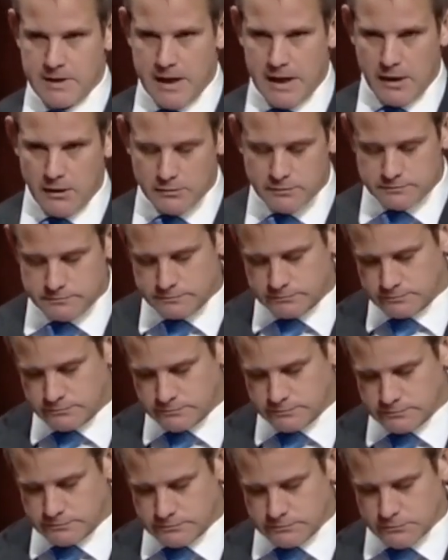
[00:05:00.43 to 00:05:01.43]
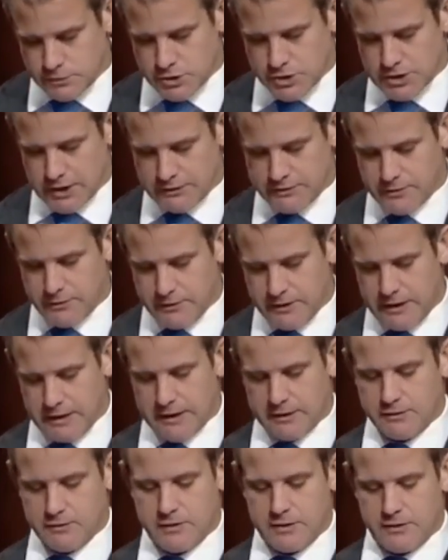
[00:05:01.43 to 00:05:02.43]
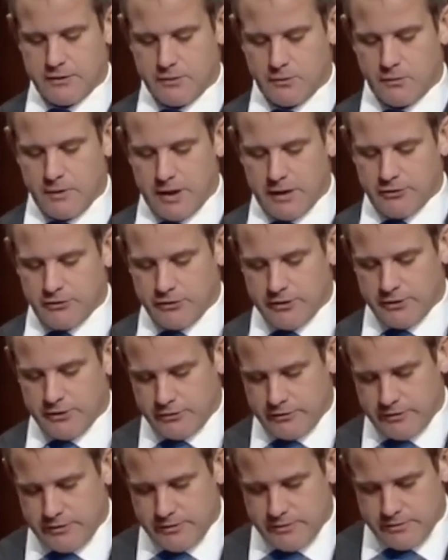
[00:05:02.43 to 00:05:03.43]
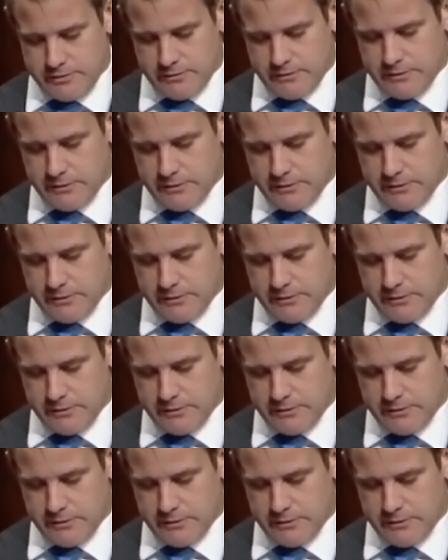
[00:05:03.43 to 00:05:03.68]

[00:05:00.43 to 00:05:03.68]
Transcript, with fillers: Now, we shelter the ignorant, the racist,